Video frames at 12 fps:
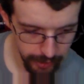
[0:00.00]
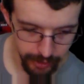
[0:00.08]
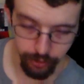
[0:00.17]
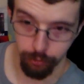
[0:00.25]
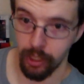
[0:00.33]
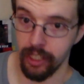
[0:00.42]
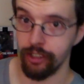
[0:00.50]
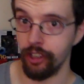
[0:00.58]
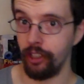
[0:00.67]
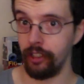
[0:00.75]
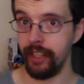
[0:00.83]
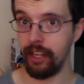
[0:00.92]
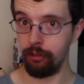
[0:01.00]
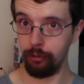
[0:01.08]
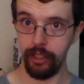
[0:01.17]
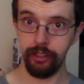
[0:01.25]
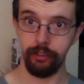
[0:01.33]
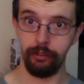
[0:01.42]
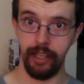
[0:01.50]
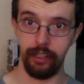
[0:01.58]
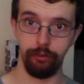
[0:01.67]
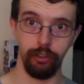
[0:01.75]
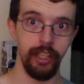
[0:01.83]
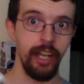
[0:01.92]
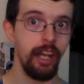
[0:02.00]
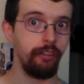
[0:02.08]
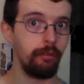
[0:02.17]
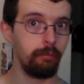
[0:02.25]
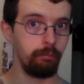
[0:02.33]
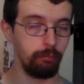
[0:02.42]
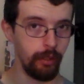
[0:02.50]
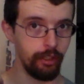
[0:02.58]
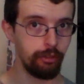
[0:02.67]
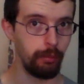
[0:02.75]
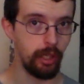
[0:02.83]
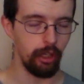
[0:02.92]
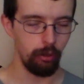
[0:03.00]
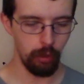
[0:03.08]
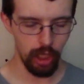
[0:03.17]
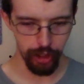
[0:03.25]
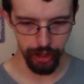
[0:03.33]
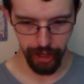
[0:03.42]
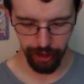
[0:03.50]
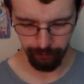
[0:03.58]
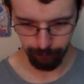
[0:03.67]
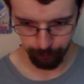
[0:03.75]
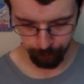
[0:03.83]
And to wash it all down with, thankfully, I have a nice bottle of water here.